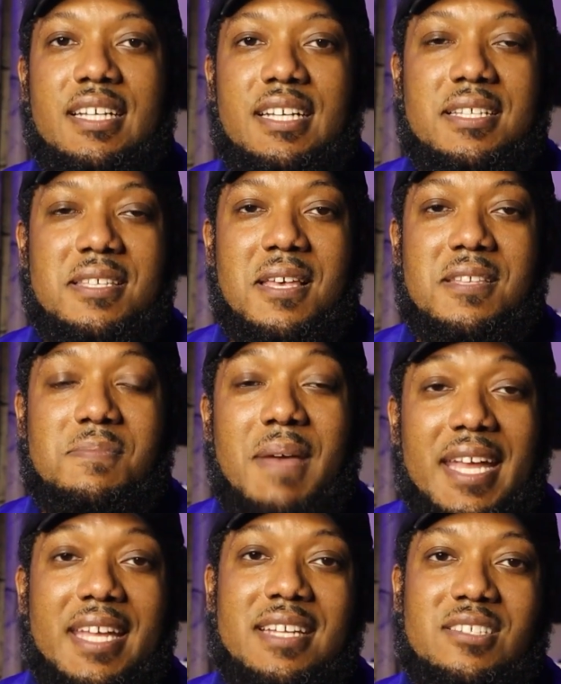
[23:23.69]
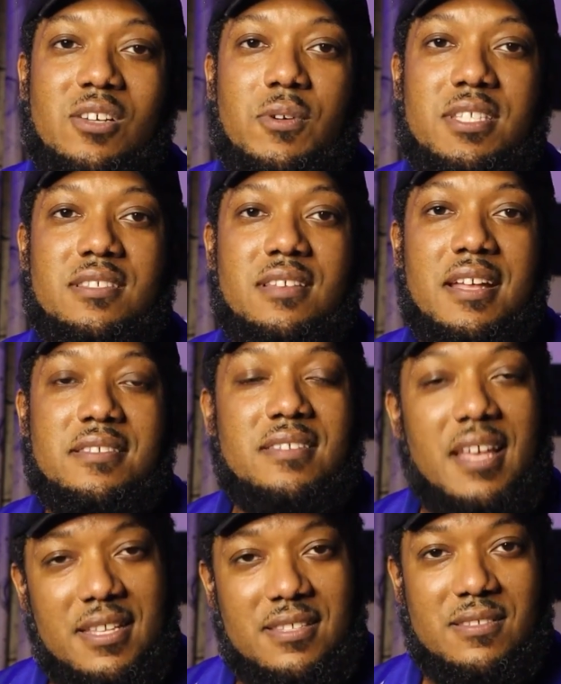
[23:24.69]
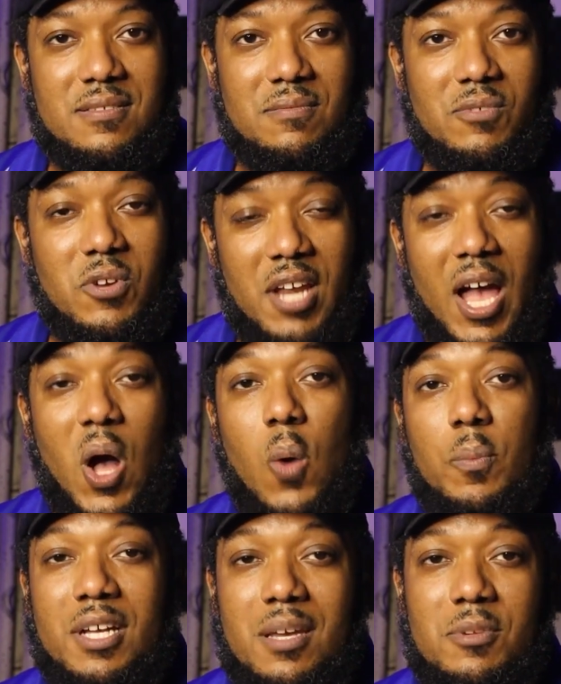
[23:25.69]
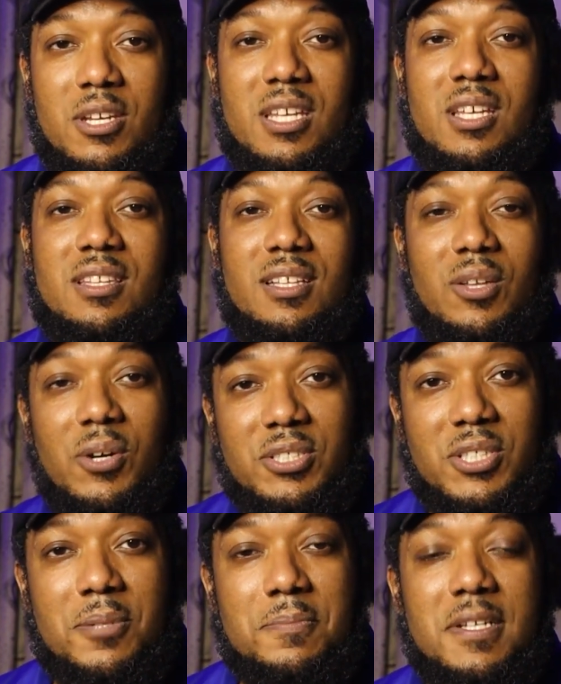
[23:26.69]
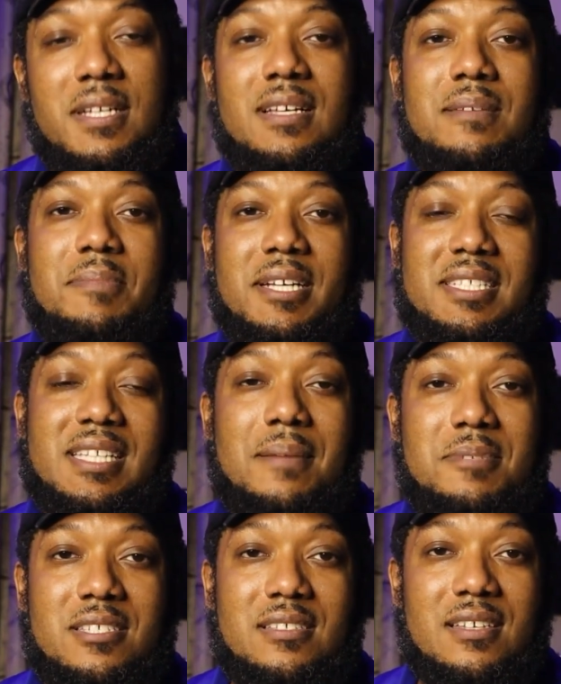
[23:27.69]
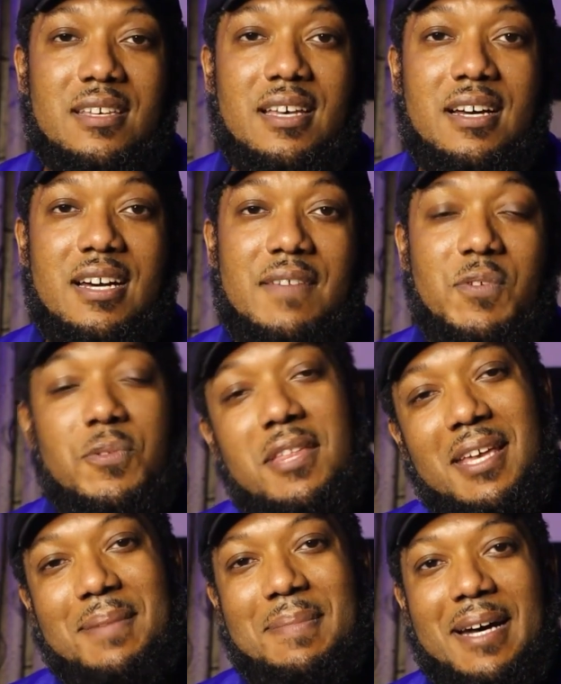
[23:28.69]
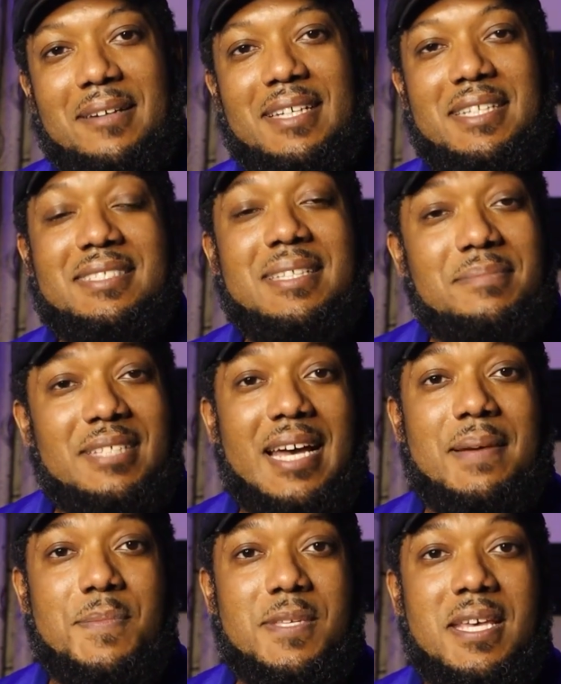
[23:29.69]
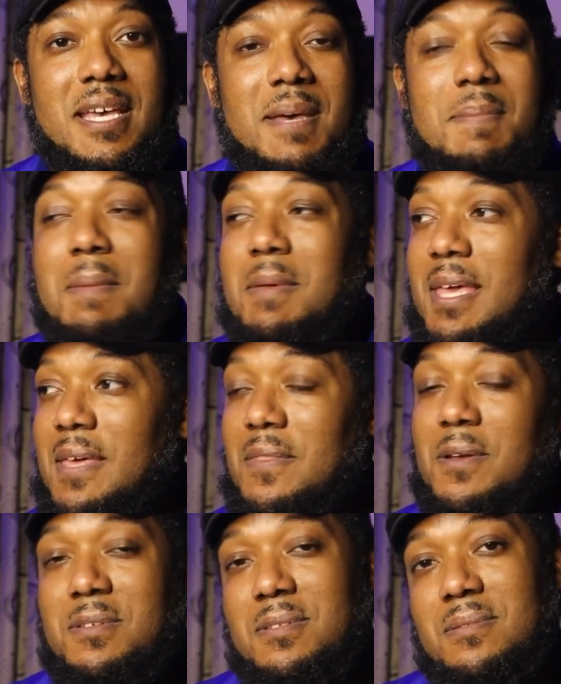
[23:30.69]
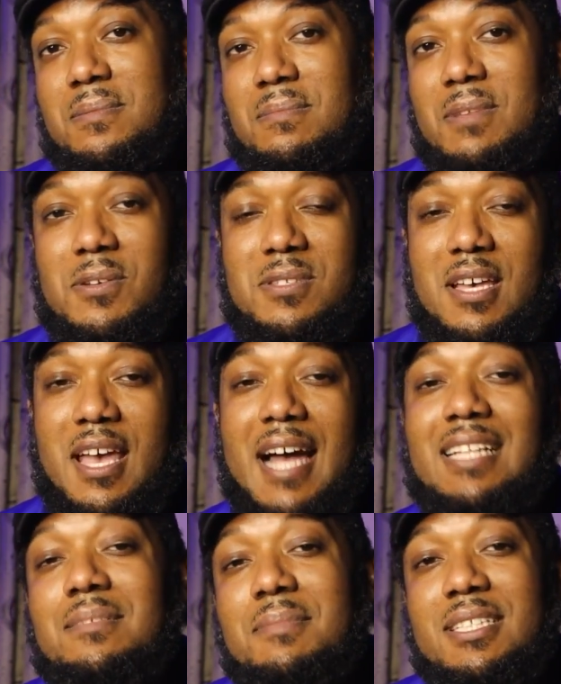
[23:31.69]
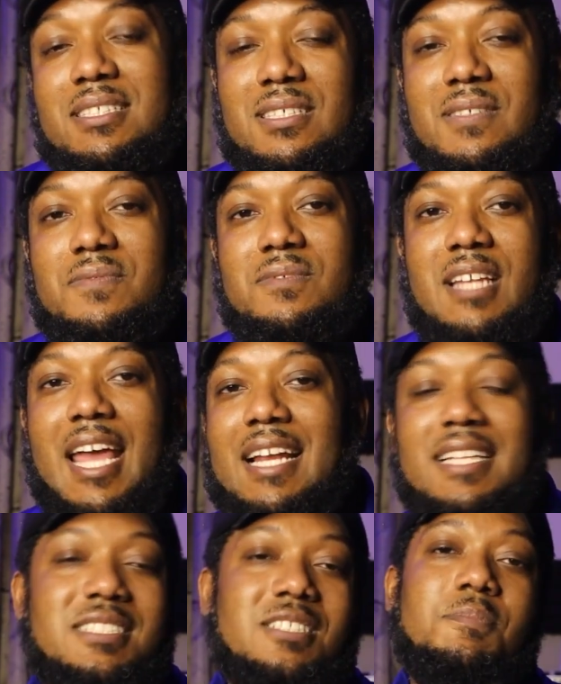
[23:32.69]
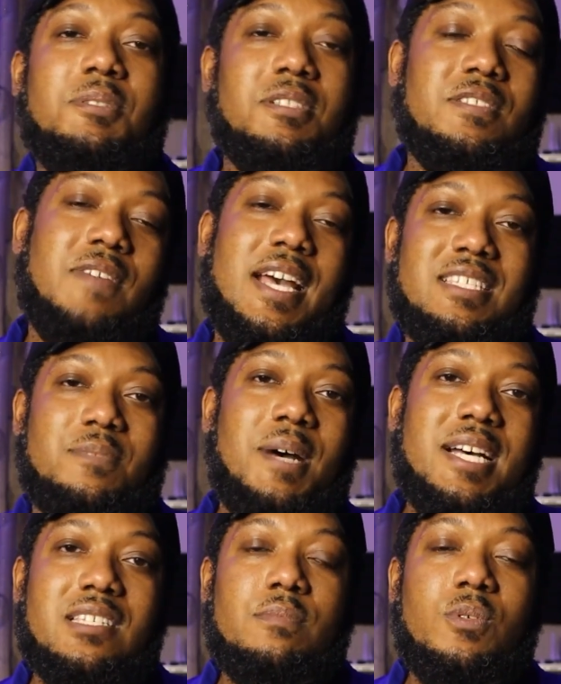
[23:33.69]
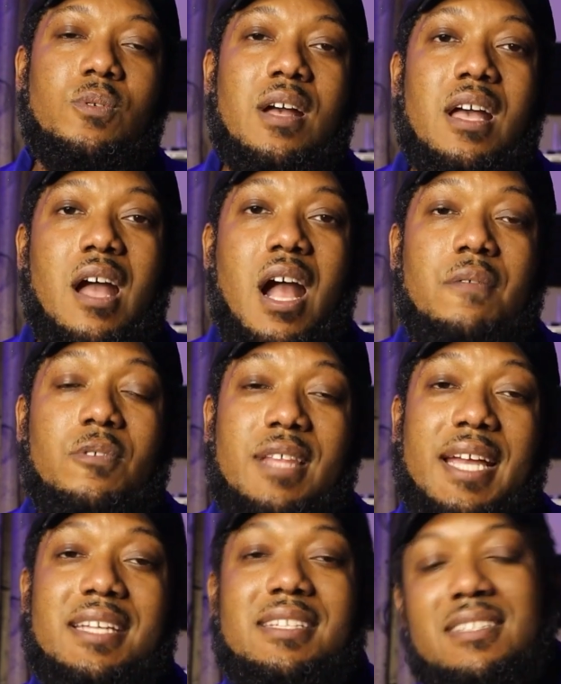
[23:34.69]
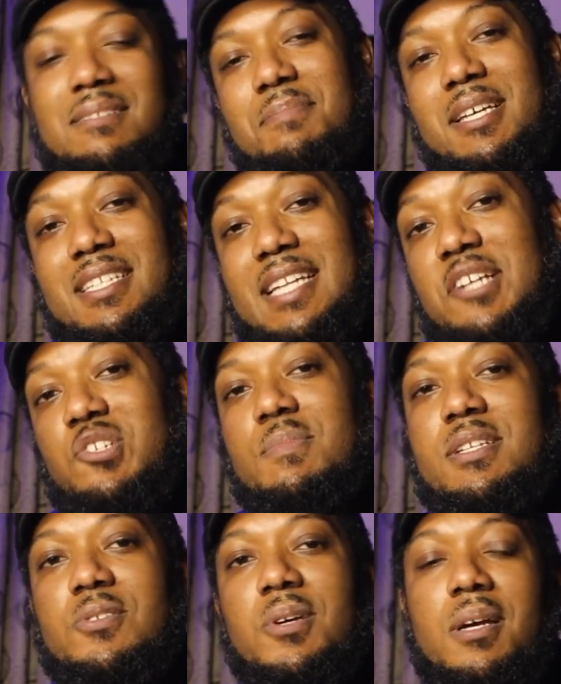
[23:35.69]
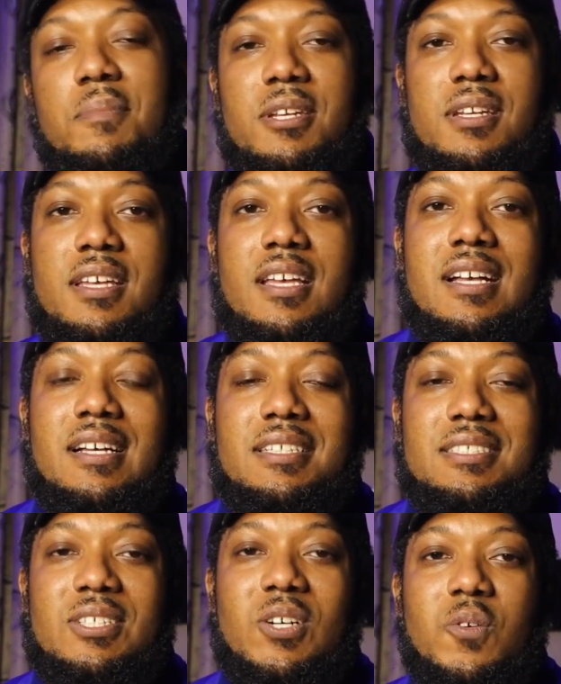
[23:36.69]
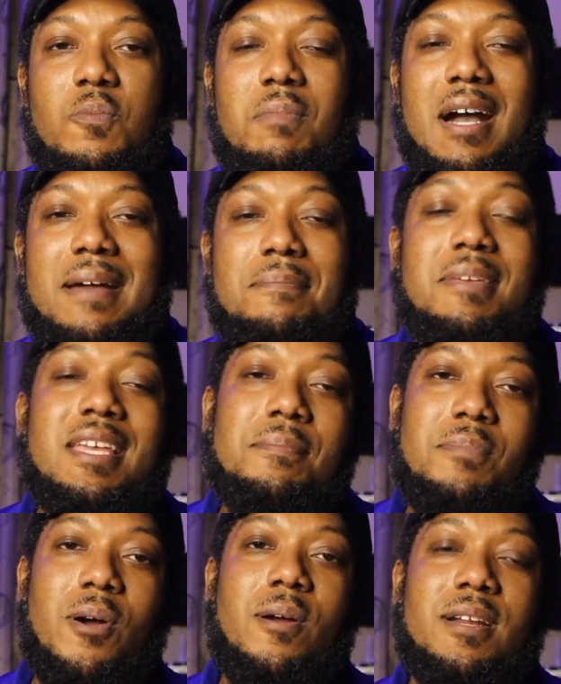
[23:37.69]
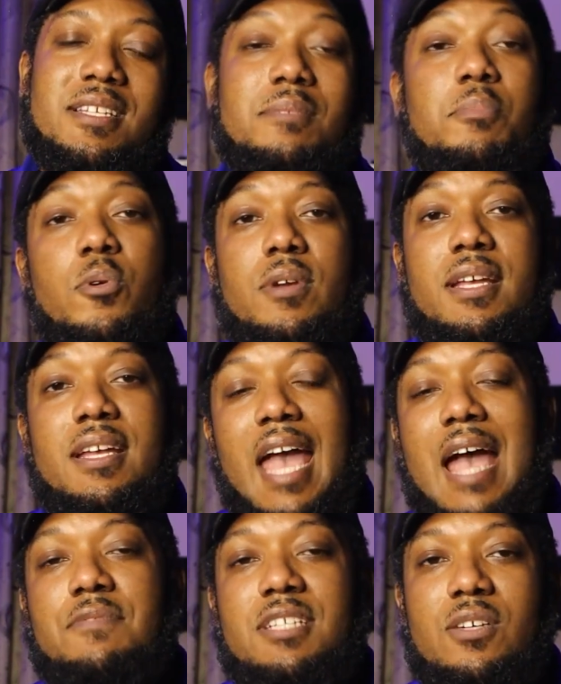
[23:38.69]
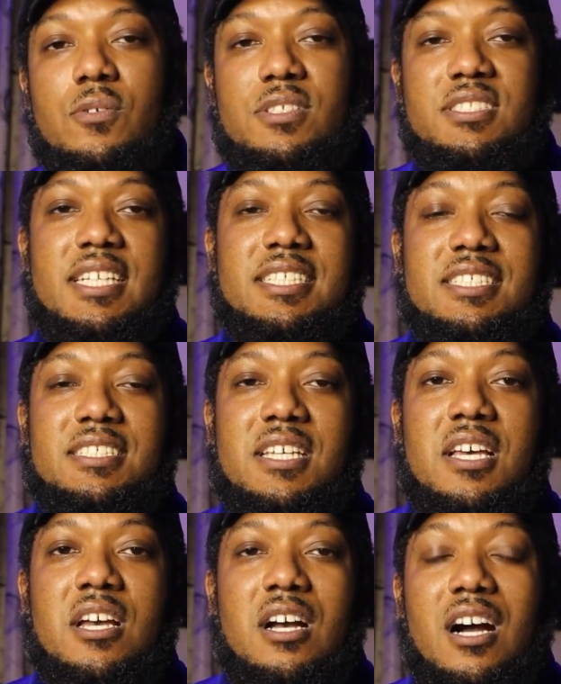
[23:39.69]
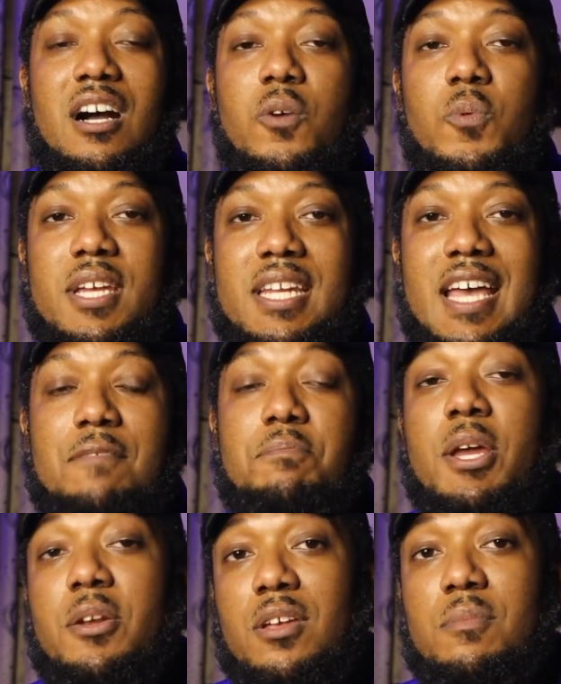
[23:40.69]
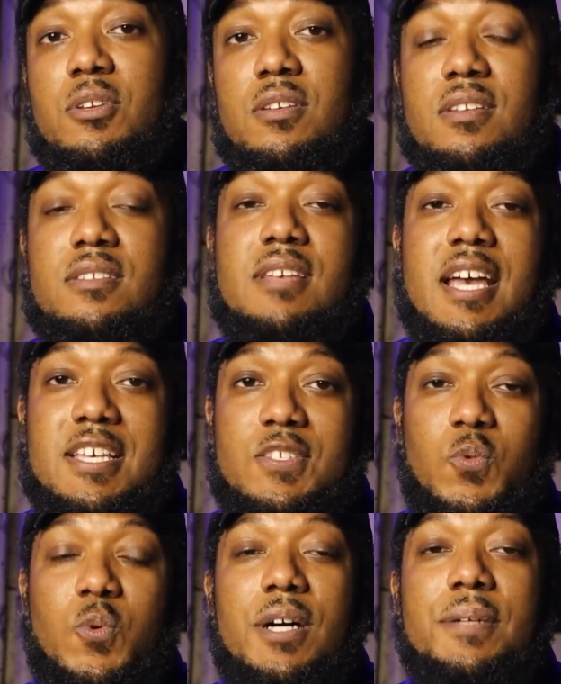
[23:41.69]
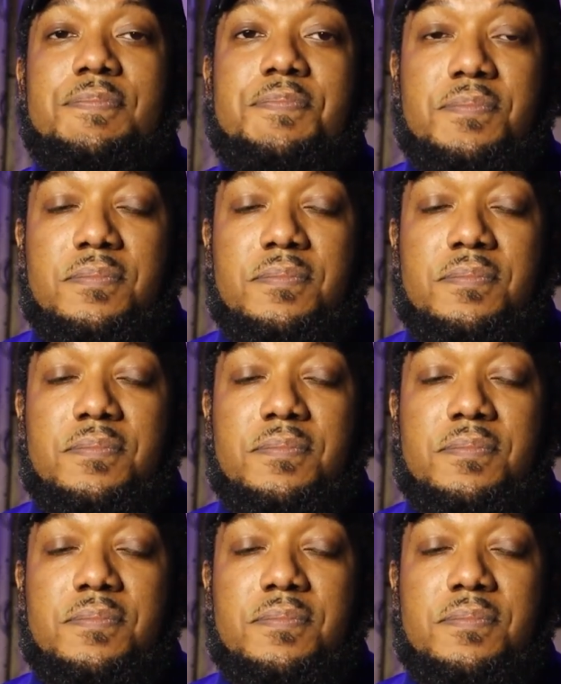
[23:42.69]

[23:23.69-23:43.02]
It's making so it's going to help a community in the long term, because obviously if you think about, like, sometimes maybe there's an element of, hey, let's just build as fast as possible. However, that could be a detriment to a community. So by being part and supporting advocate organizations, we can have better communities as well.